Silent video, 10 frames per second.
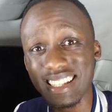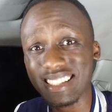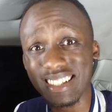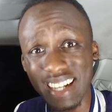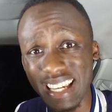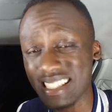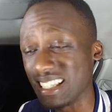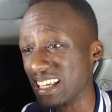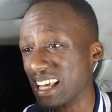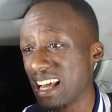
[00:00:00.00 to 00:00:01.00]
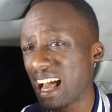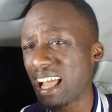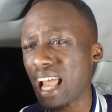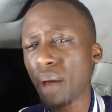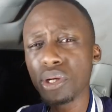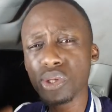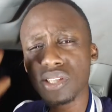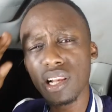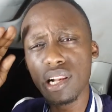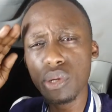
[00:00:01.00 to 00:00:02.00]
It's crazy. And I want to
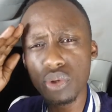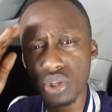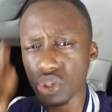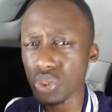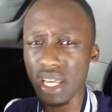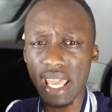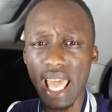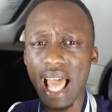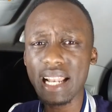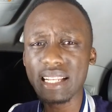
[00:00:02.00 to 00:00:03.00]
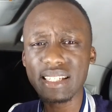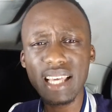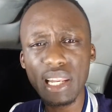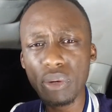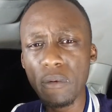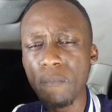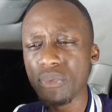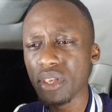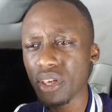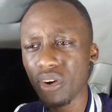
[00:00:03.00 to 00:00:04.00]
salute you today and tell you,
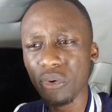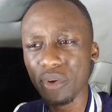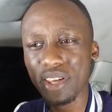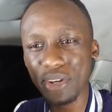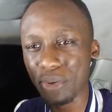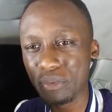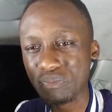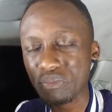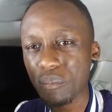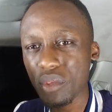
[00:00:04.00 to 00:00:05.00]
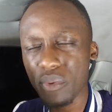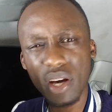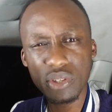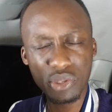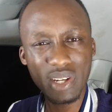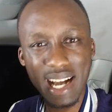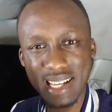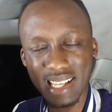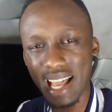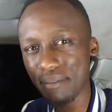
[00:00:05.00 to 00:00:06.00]
yo, you know, Without you
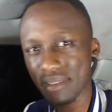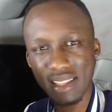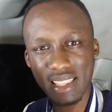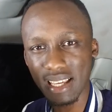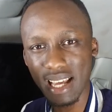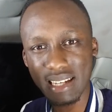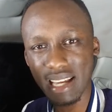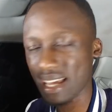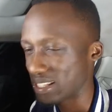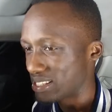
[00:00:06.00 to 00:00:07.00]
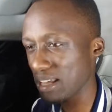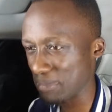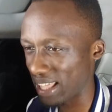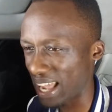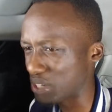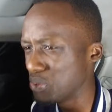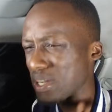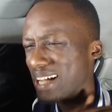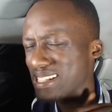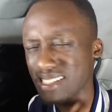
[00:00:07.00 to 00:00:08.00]
guys, I am nothing, and I accept that. I do
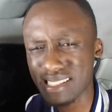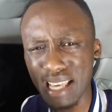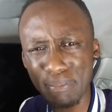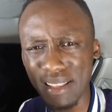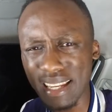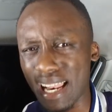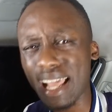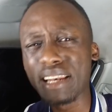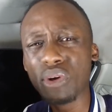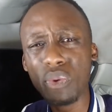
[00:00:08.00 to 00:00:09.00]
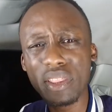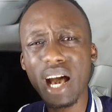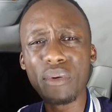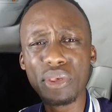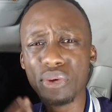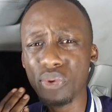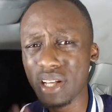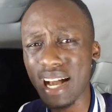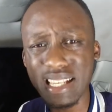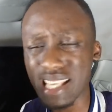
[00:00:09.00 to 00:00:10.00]
accept that, and I know without you
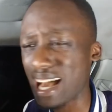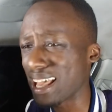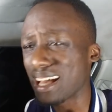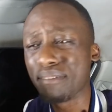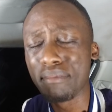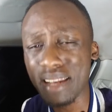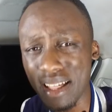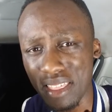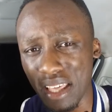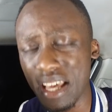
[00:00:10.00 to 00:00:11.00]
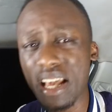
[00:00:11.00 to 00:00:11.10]
guys, I am nothing.